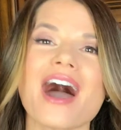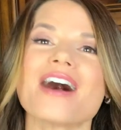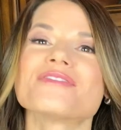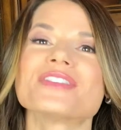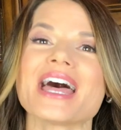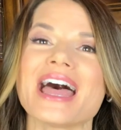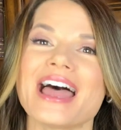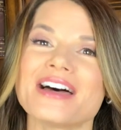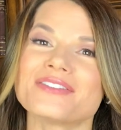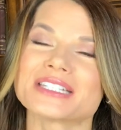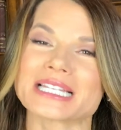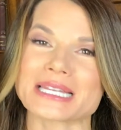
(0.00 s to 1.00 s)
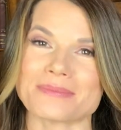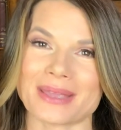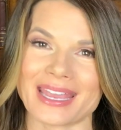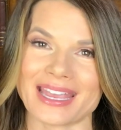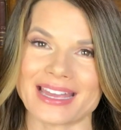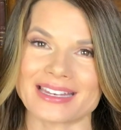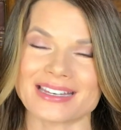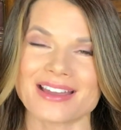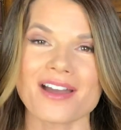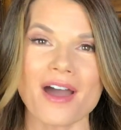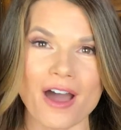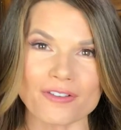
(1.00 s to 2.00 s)
of the heavenly man,
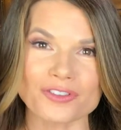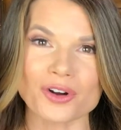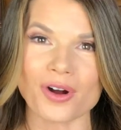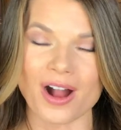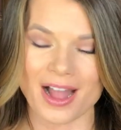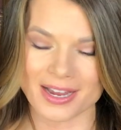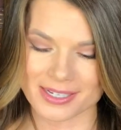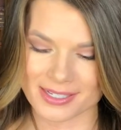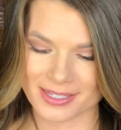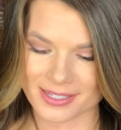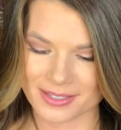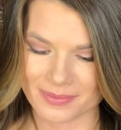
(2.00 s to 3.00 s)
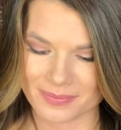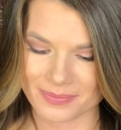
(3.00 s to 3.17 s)
of Christ.